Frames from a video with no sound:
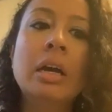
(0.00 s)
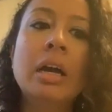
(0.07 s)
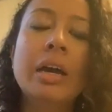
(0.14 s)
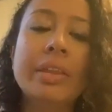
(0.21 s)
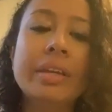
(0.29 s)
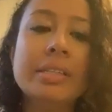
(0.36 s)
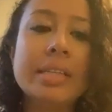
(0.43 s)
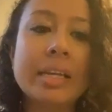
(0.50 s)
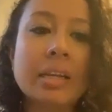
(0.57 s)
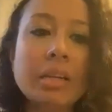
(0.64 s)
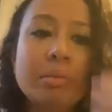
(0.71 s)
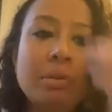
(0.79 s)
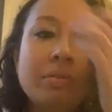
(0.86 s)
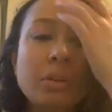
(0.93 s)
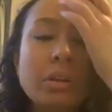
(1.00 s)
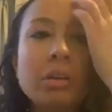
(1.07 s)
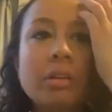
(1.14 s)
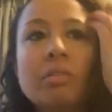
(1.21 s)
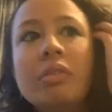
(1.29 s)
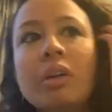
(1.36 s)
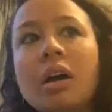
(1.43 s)
I think secondly, we've got
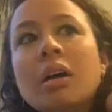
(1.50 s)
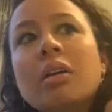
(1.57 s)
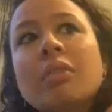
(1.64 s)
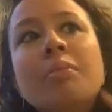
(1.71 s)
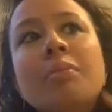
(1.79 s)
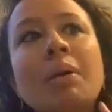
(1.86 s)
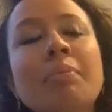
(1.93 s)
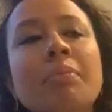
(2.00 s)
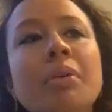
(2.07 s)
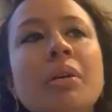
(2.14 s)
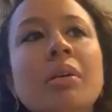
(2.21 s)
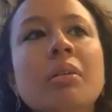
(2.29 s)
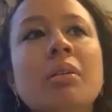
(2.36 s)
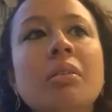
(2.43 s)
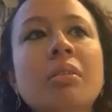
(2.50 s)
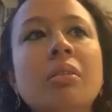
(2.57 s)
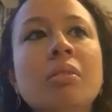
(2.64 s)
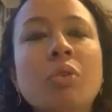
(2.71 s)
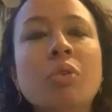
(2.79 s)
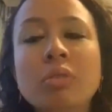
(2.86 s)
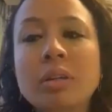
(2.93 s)
to remember
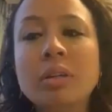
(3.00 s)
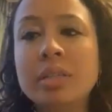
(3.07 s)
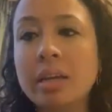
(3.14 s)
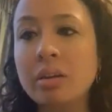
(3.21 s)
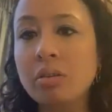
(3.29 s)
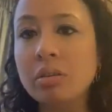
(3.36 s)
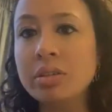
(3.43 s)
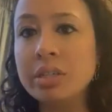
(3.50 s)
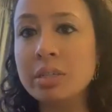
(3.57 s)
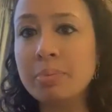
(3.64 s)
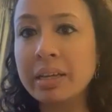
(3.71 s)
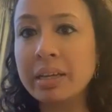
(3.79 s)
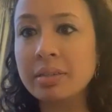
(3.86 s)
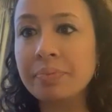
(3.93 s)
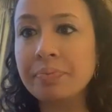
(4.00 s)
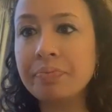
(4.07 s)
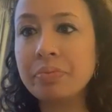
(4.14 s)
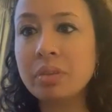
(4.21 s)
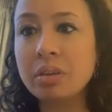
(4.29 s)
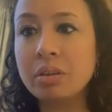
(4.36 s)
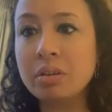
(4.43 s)
the role that technology's played,
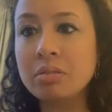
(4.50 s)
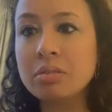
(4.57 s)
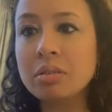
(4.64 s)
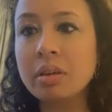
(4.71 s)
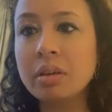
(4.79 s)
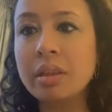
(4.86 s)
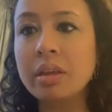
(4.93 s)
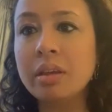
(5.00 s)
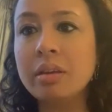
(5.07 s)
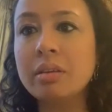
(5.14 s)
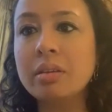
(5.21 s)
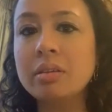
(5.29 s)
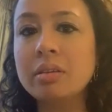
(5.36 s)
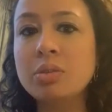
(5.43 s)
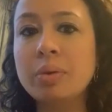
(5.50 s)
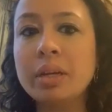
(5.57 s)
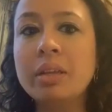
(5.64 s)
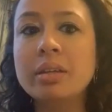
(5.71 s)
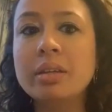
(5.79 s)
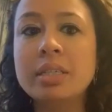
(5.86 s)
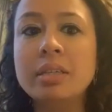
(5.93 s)
so I think 20,
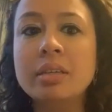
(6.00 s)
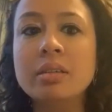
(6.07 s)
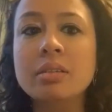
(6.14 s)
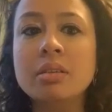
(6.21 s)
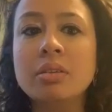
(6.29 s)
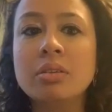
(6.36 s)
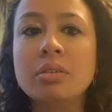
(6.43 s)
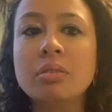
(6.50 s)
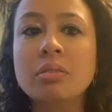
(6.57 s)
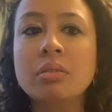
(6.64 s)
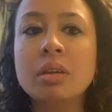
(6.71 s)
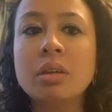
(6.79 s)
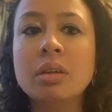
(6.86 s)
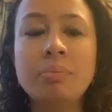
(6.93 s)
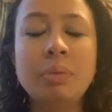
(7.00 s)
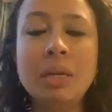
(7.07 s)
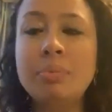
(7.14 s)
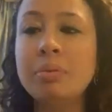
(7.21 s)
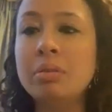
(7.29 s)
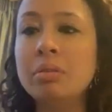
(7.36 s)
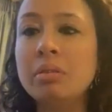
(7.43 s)
30 years ago,
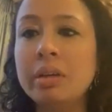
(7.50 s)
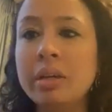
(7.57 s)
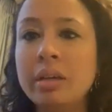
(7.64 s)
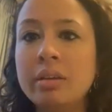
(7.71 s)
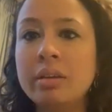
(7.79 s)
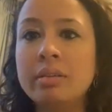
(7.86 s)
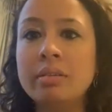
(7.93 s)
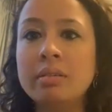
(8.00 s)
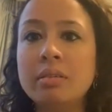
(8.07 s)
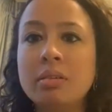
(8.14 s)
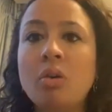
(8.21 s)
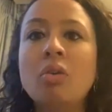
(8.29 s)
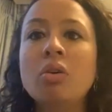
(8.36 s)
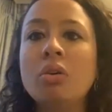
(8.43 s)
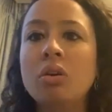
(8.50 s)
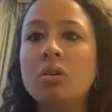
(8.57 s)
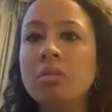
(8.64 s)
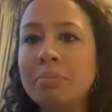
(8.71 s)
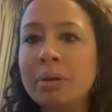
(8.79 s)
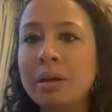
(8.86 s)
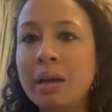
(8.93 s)
people in Hong
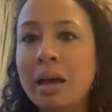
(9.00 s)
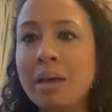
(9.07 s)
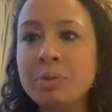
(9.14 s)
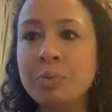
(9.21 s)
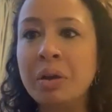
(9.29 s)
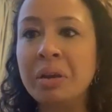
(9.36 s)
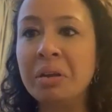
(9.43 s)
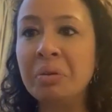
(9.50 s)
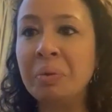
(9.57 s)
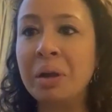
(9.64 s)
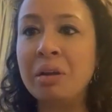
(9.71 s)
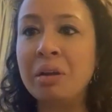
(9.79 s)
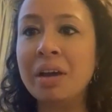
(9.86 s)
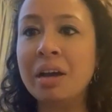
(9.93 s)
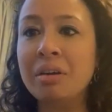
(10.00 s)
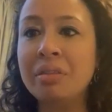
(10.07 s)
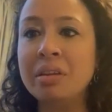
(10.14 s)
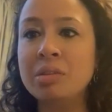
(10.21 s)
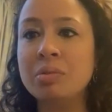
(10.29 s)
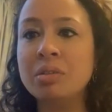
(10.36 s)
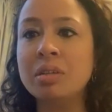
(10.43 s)
Kong perhaps weren't aware of how
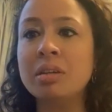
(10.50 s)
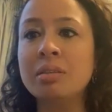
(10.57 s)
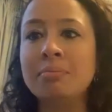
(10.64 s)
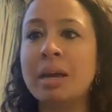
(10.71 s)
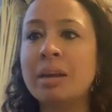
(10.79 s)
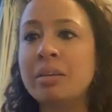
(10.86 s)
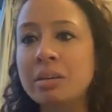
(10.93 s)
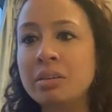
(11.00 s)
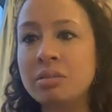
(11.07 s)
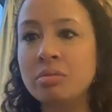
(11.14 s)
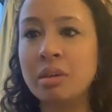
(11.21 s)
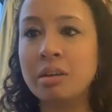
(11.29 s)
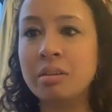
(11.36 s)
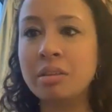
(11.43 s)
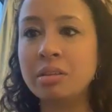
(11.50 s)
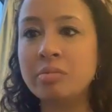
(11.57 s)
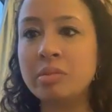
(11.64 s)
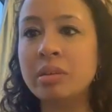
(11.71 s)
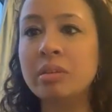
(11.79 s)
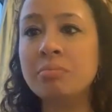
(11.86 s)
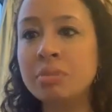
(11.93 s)
things were done in Paris or how things were
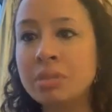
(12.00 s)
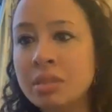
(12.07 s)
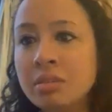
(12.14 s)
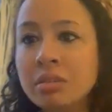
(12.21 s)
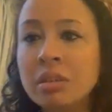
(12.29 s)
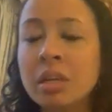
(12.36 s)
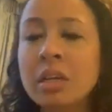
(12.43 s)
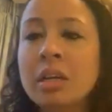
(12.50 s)
done in Brazil. Right.